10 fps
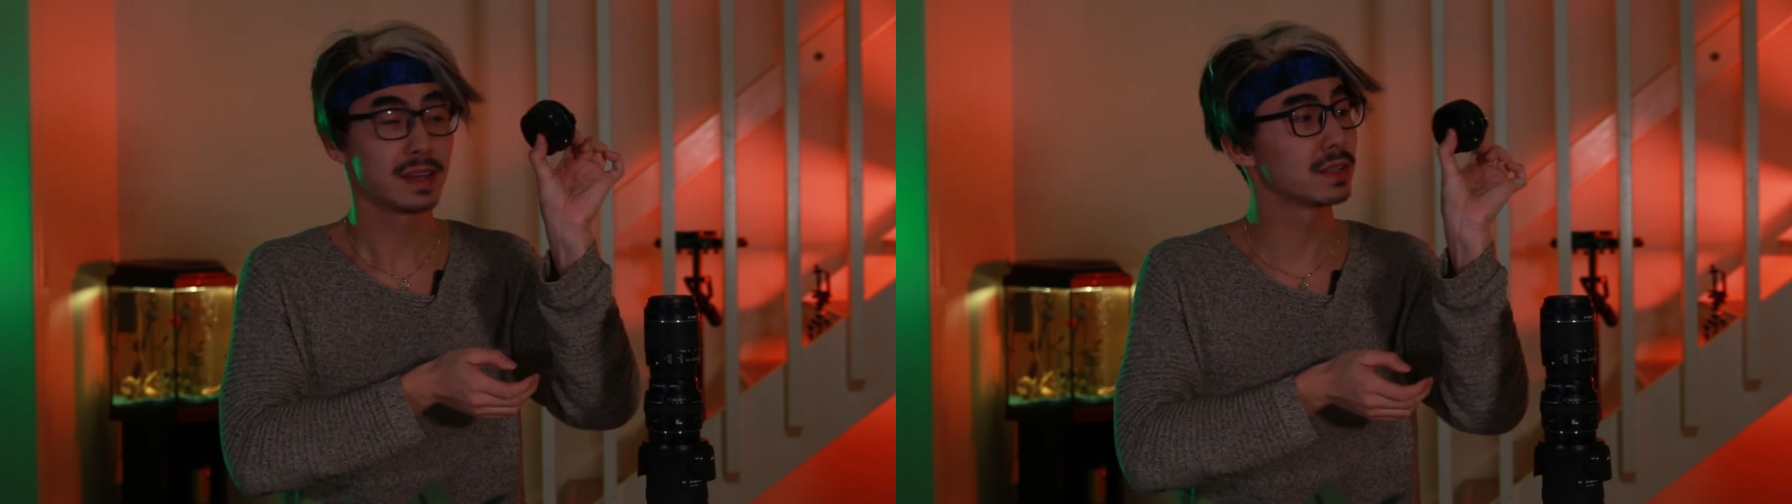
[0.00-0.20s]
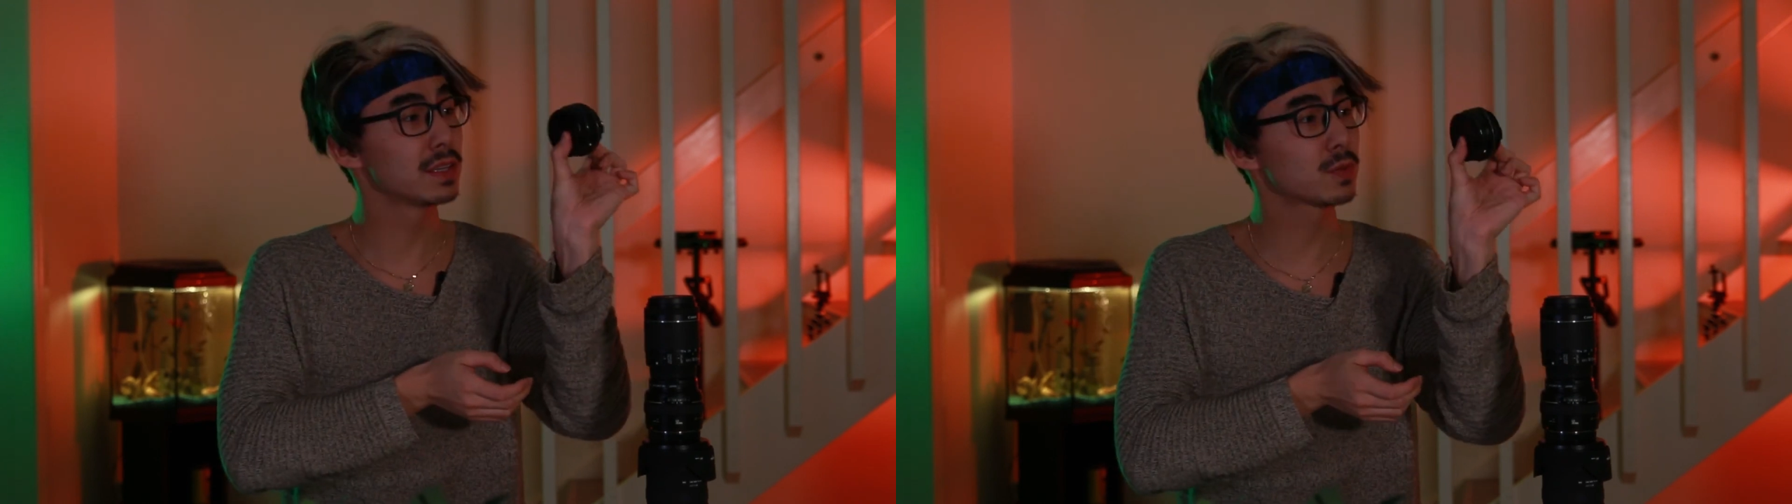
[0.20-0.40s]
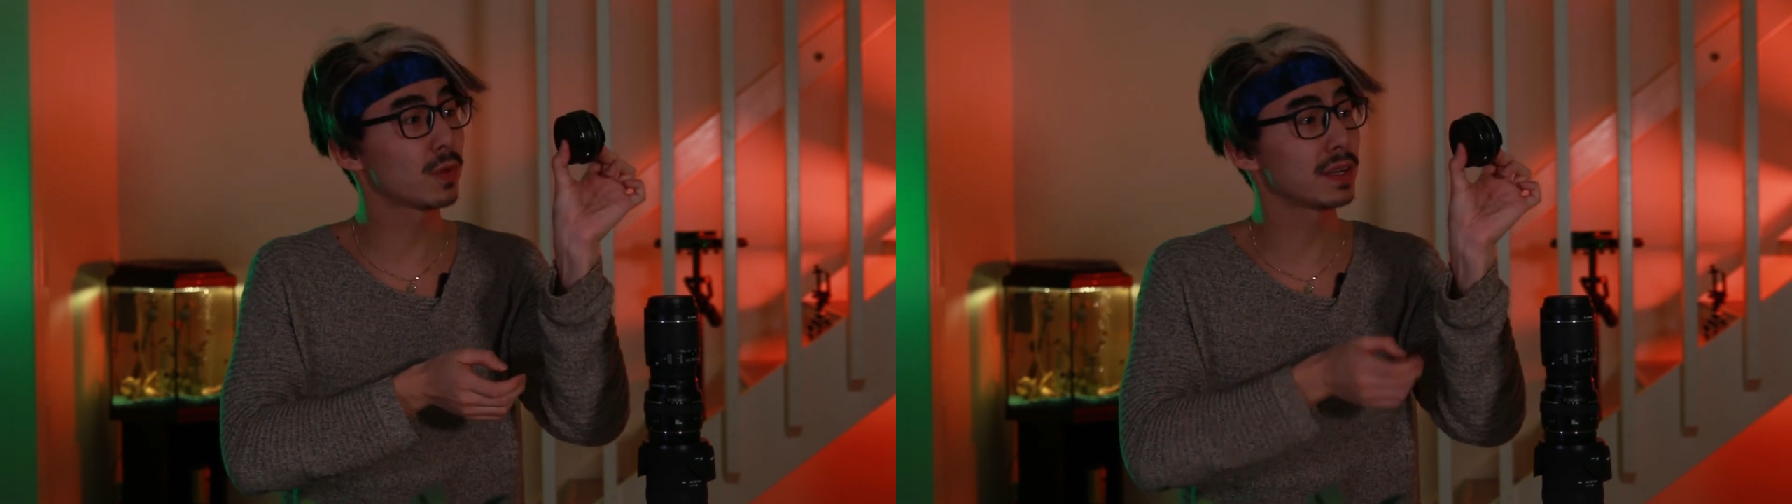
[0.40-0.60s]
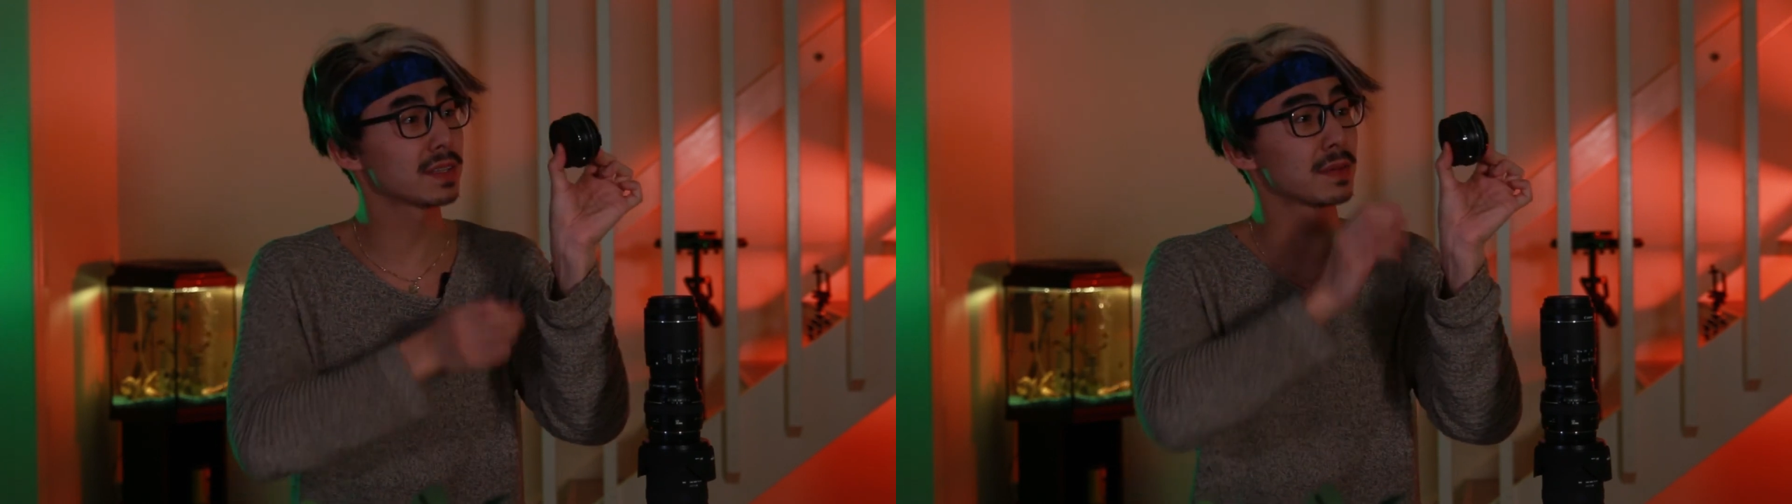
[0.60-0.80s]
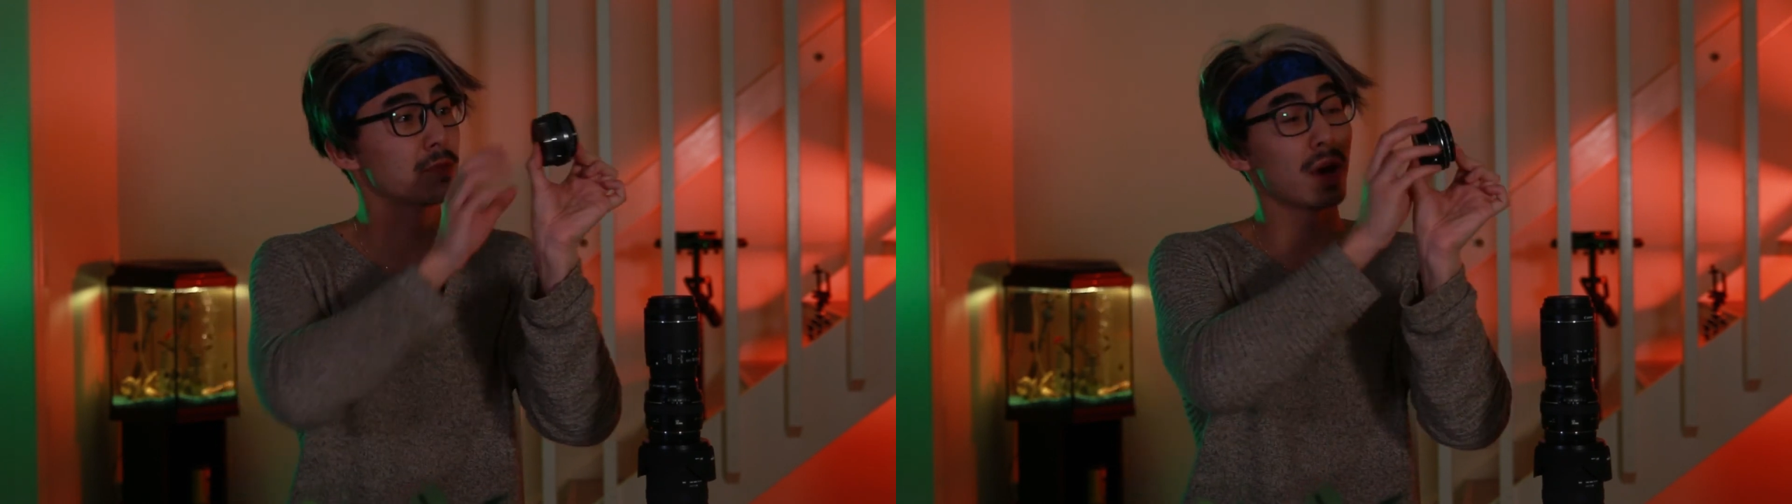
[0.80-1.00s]
This one
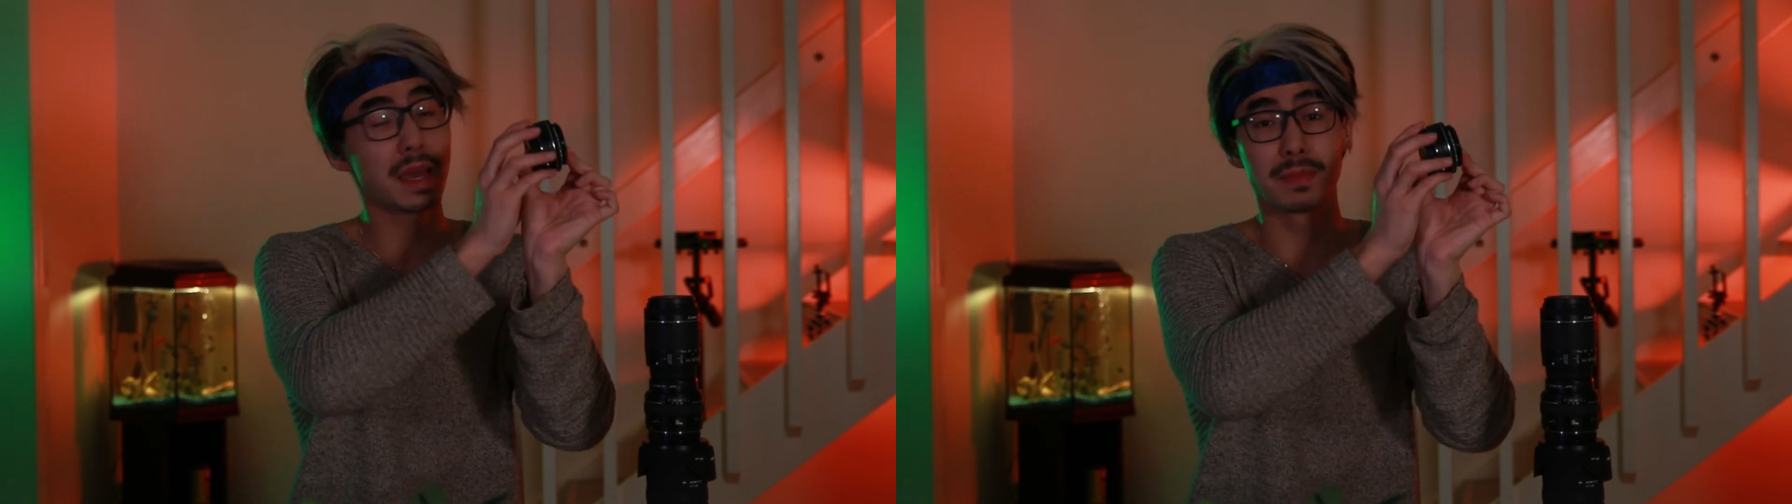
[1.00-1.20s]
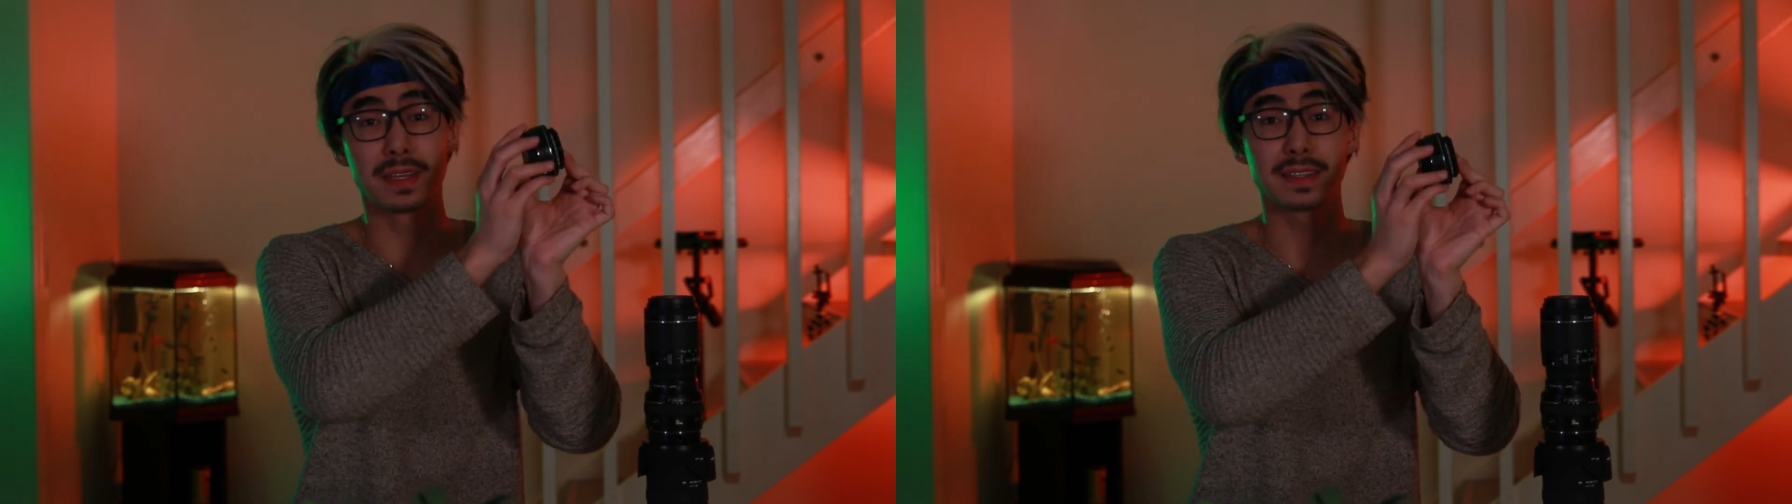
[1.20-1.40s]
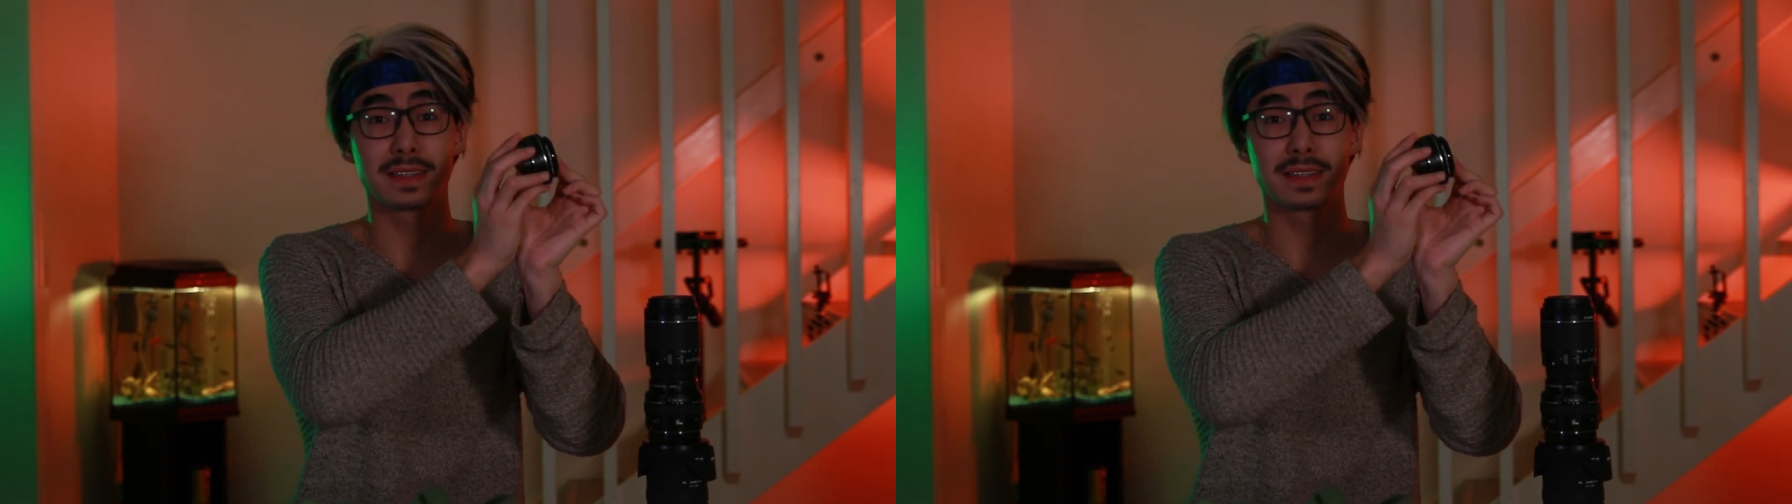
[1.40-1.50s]
is a prime lens